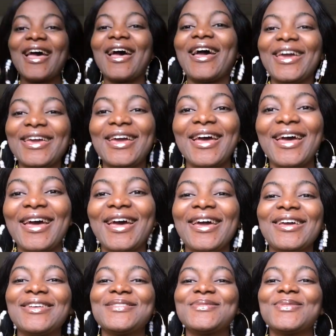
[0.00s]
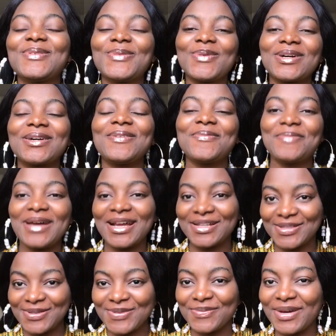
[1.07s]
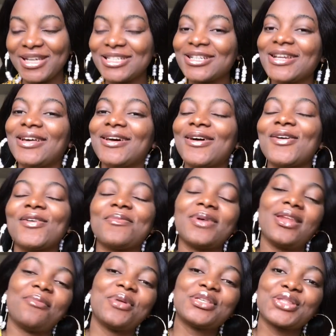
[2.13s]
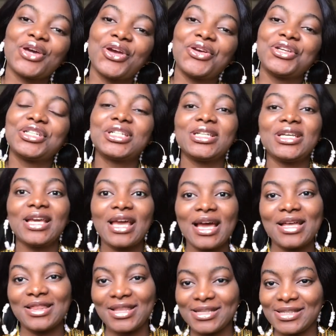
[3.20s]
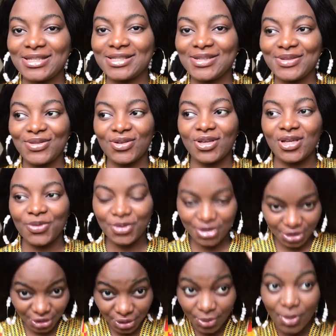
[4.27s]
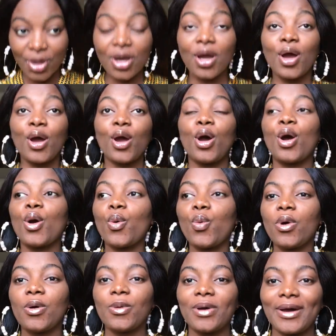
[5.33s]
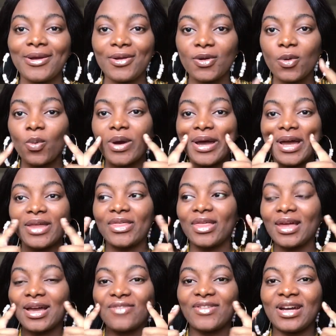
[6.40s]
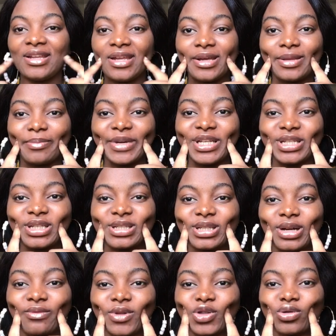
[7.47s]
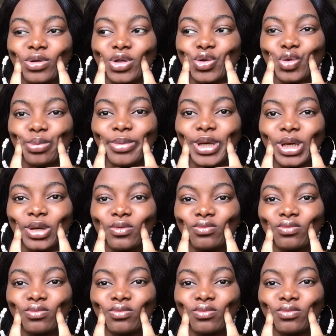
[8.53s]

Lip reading: Hey guys, welcome back to my channel. My name is Nayarichi and this is still the Nayarichi show. Woo, I don't know why I think I've added. My cheeks are literally so big.